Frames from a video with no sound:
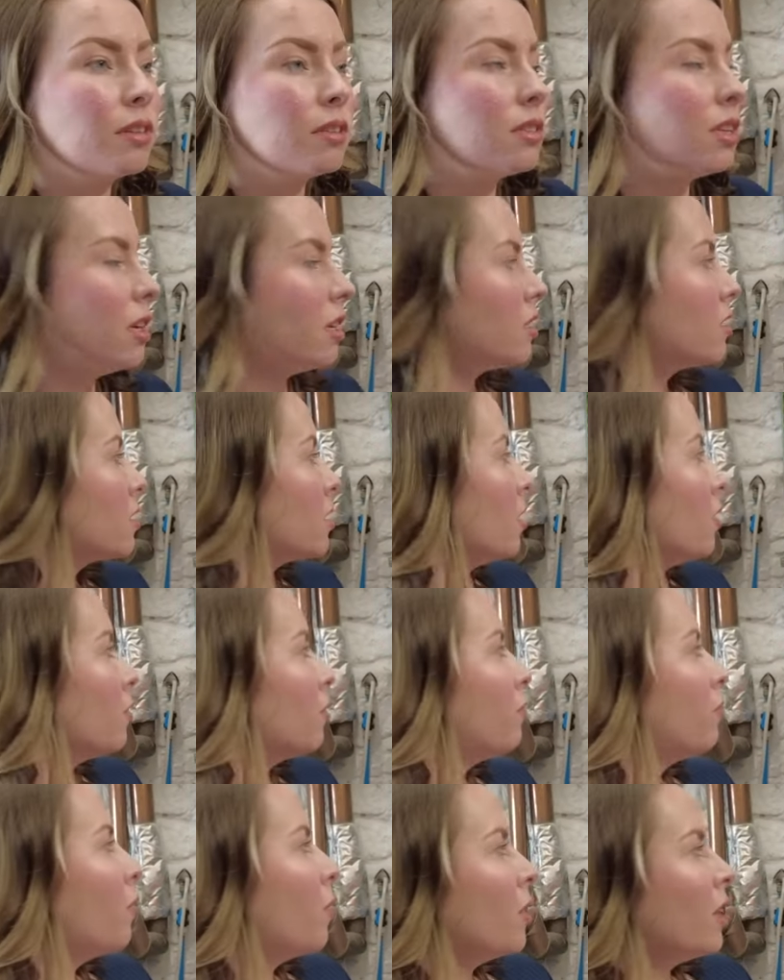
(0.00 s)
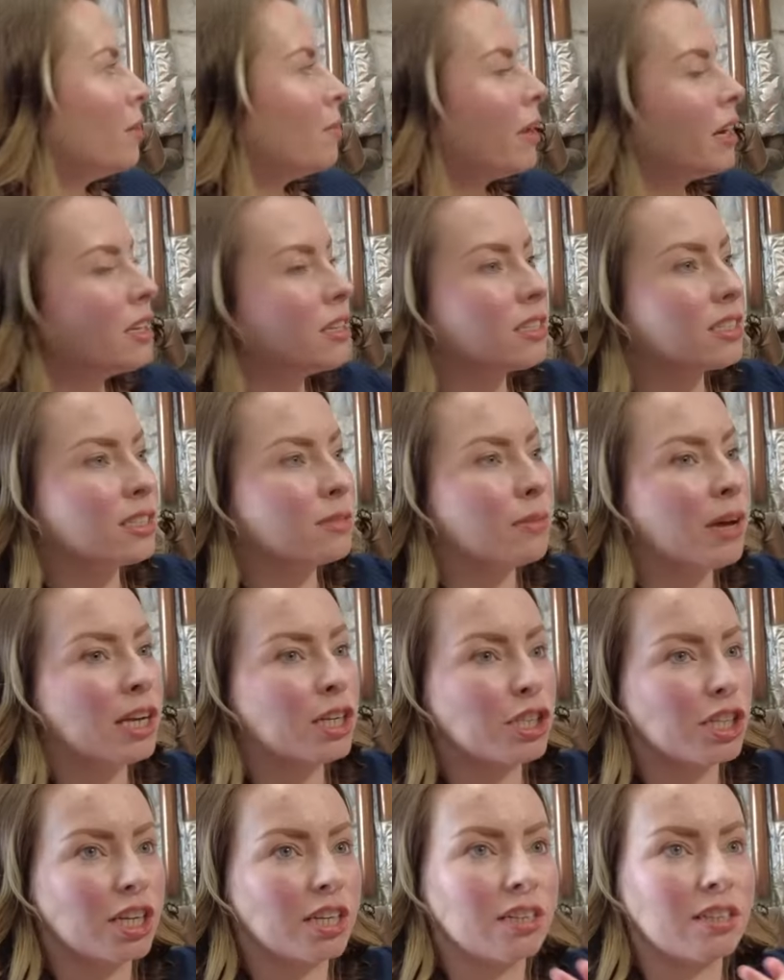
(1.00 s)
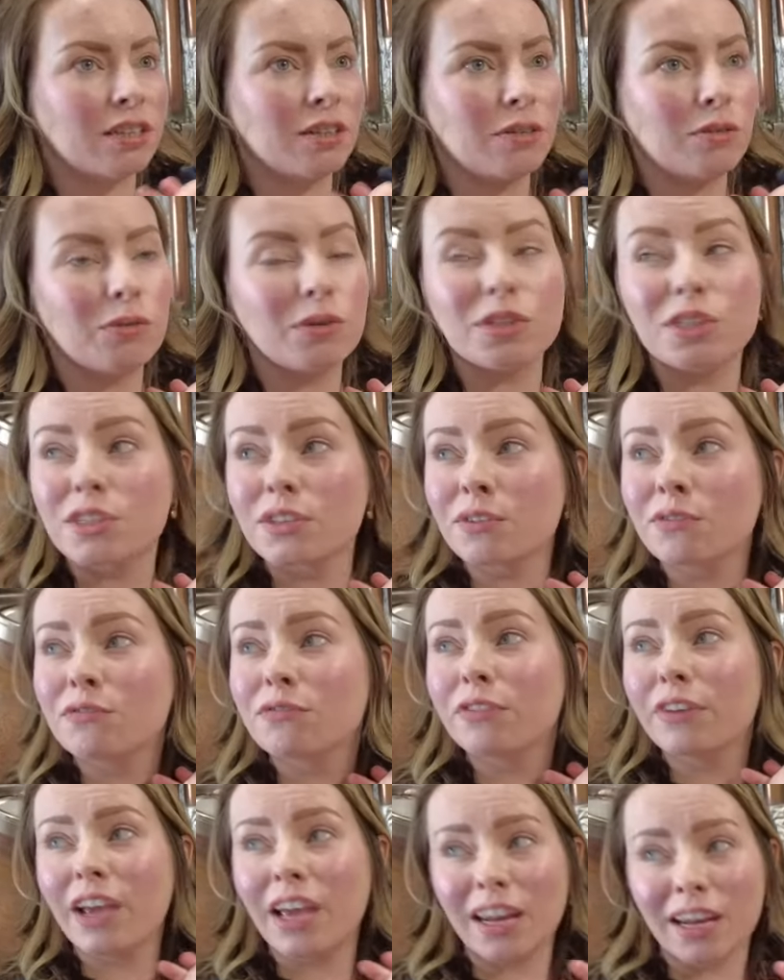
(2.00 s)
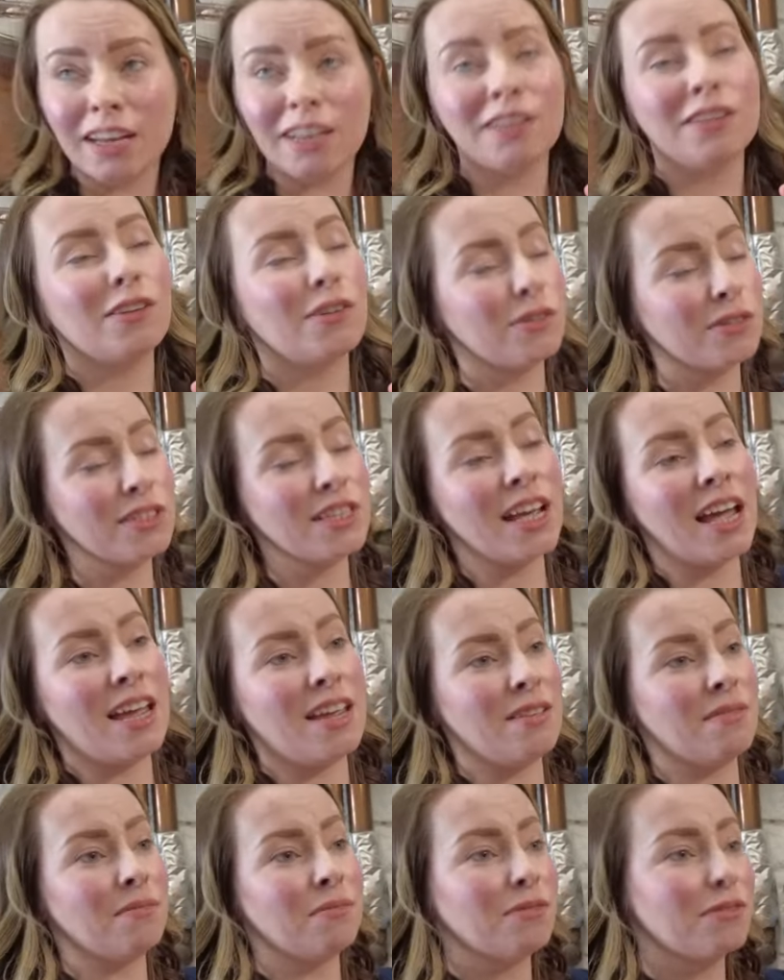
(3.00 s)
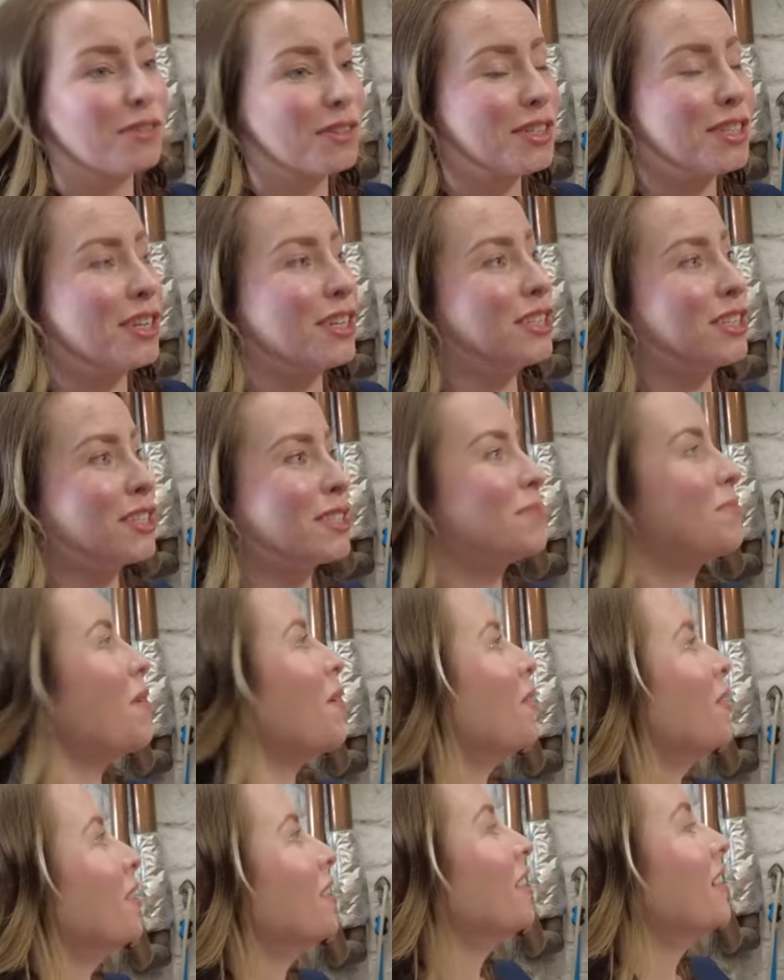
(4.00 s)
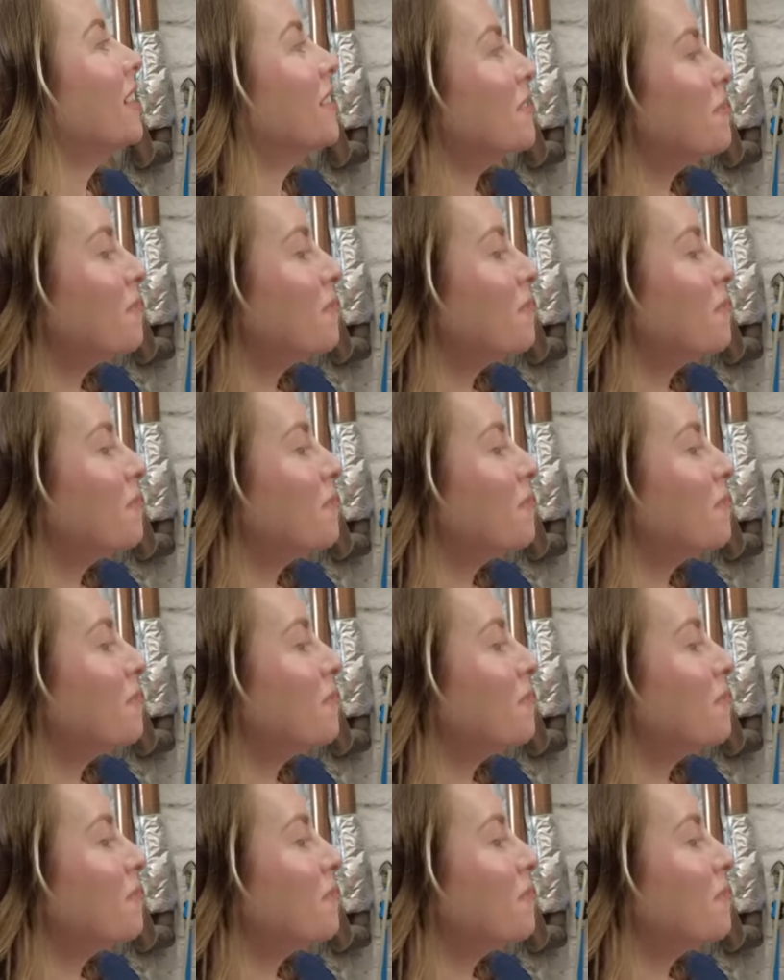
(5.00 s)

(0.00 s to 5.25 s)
It takes like 40 minutes to mash in, which is a very long time for such a small